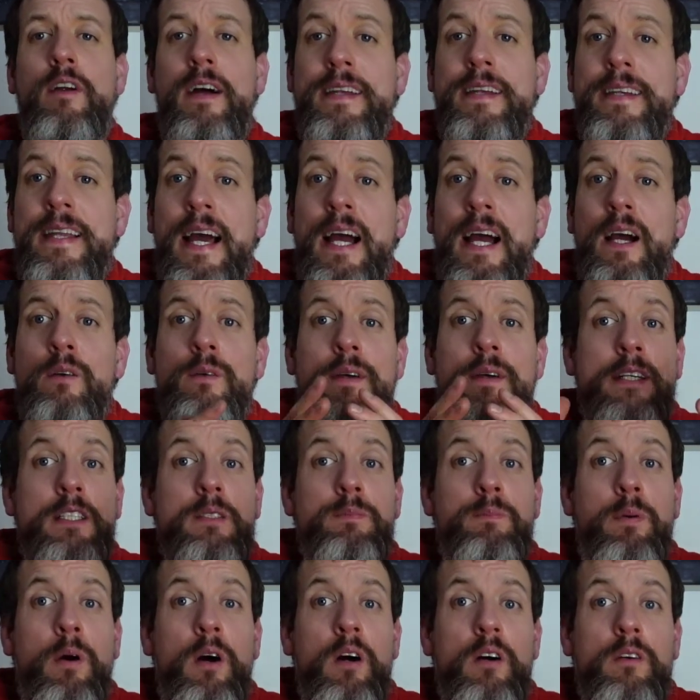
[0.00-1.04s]
right now, it's
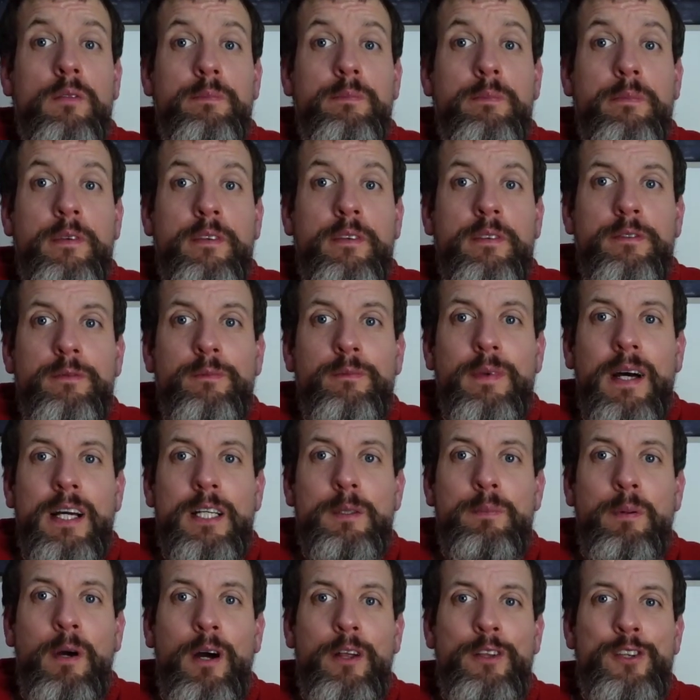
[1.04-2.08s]
part of the
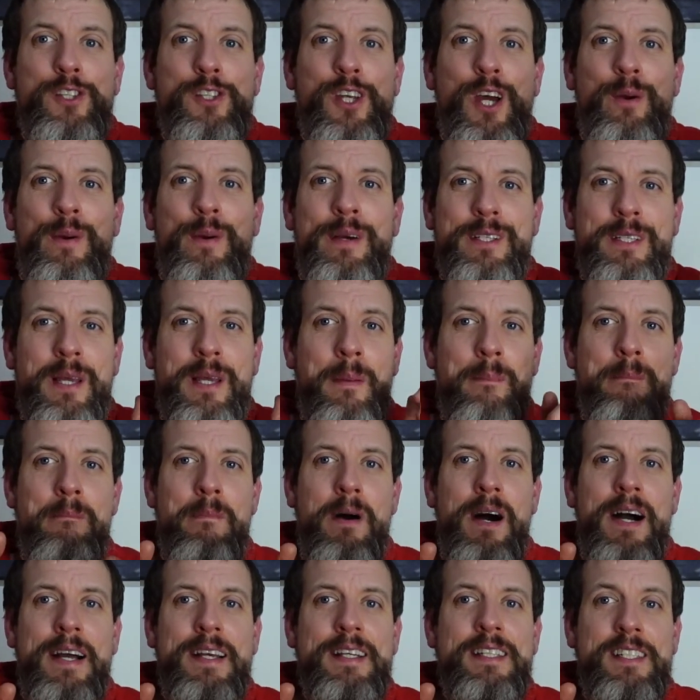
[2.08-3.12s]
nice part of the show is
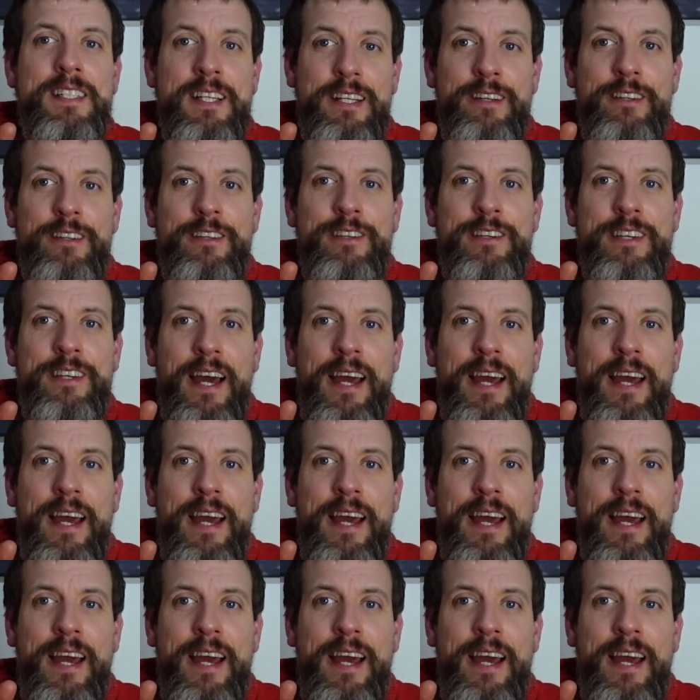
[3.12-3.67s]
my scent of the